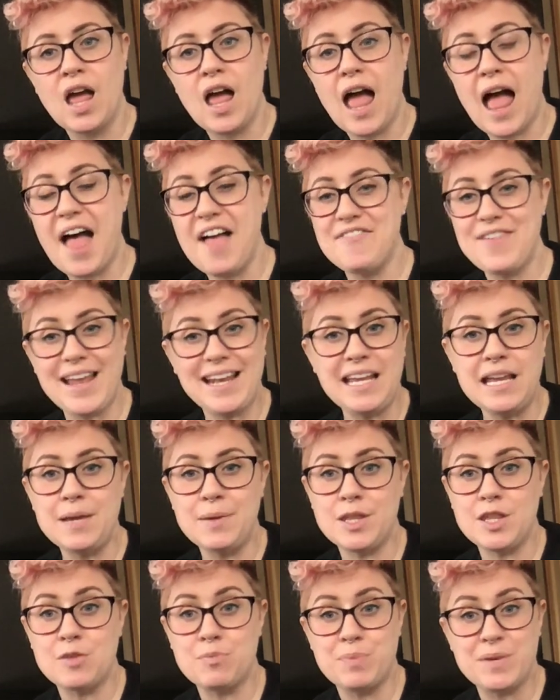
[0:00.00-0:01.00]
have
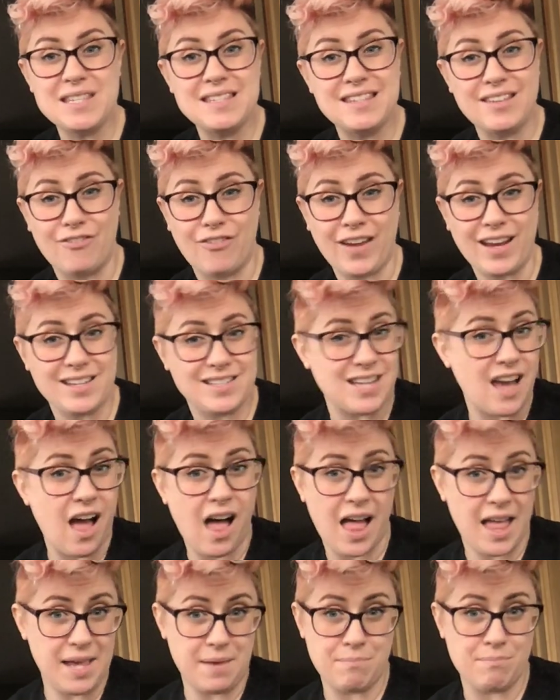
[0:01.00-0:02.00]
any specific
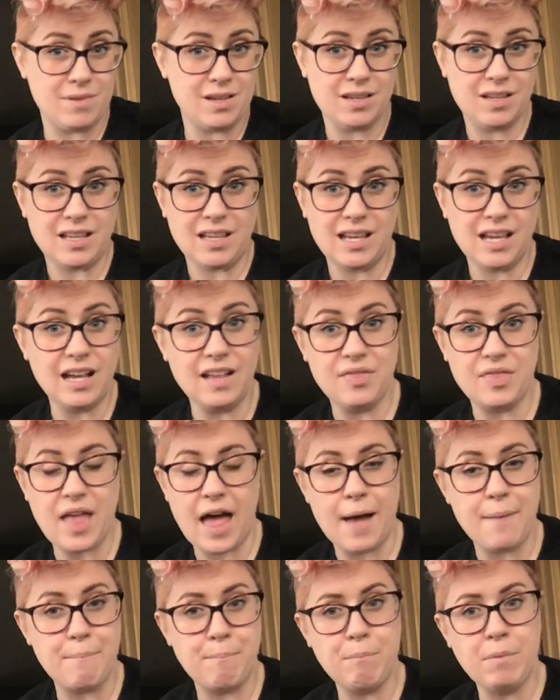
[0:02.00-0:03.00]
time in
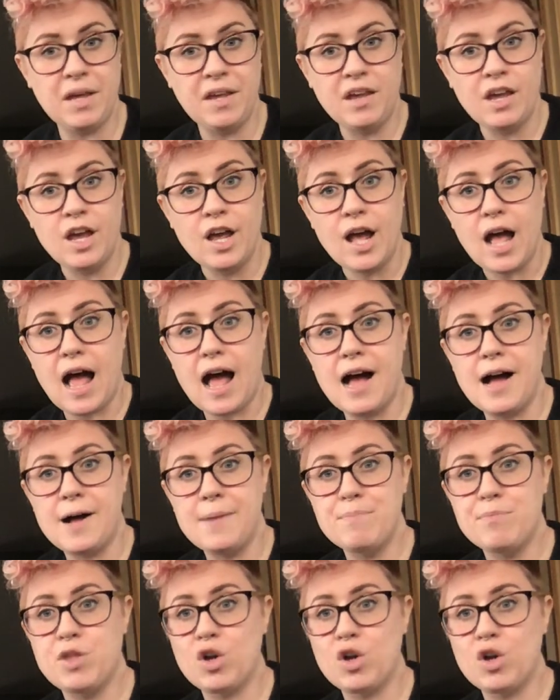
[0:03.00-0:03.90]
them.